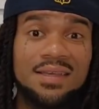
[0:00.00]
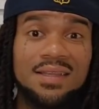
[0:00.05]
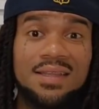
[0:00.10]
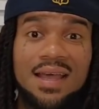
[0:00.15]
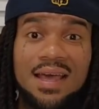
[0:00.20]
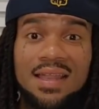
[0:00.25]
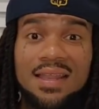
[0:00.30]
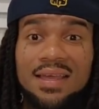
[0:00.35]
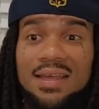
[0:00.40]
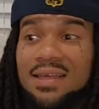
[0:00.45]

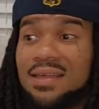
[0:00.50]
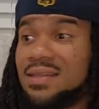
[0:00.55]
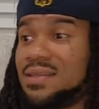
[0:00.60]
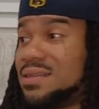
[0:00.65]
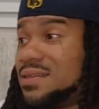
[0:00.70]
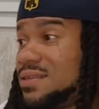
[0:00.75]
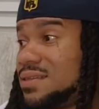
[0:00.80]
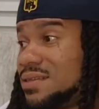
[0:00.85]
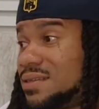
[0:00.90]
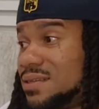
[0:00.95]
not at
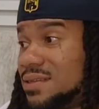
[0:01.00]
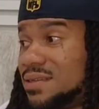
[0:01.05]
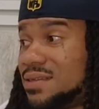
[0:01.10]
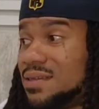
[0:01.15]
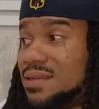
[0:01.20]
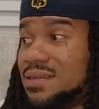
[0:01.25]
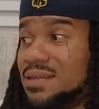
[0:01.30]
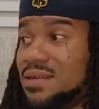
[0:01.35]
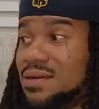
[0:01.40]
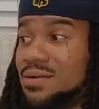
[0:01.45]

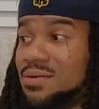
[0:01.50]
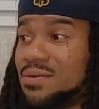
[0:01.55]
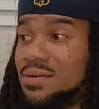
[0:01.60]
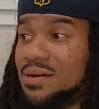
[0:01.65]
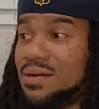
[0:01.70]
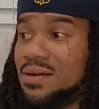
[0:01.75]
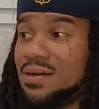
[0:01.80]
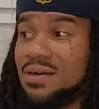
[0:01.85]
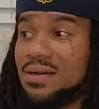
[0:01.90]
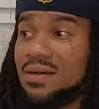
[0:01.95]
you know
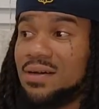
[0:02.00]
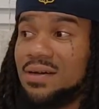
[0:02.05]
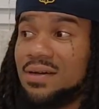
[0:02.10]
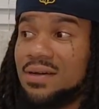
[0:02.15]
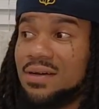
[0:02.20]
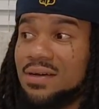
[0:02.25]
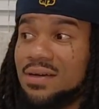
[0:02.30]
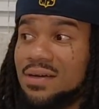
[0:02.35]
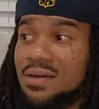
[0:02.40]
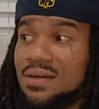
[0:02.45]
uh, uh,
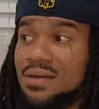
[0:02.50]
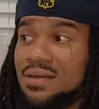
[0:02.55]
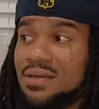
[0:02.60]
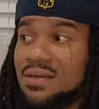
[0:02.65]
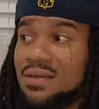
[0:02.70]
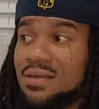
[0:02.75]
uh,